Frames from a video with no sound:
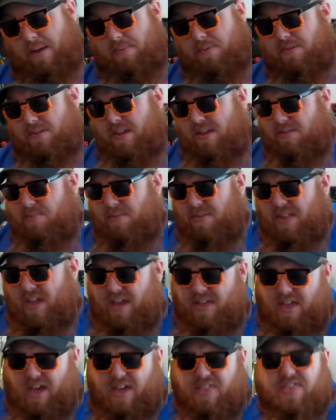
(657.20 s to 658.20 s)
happens next month.
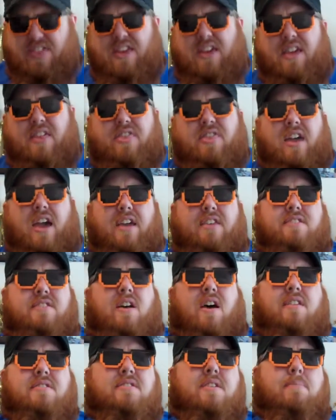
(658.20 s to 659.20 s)
I think I
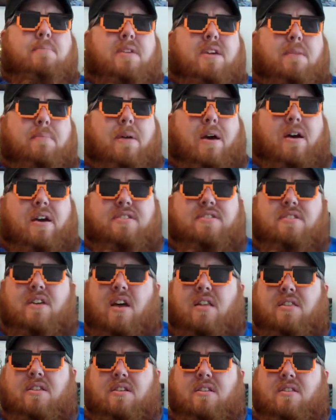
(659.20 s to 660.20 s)
saw something about,
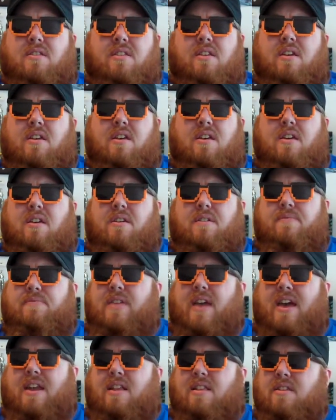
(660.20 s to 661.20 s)

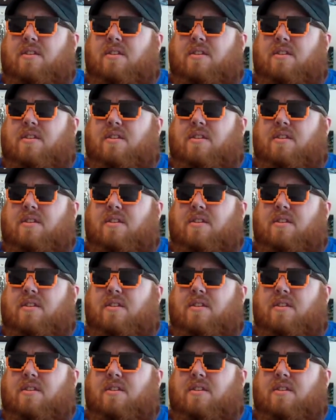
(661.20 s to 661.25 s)
they had a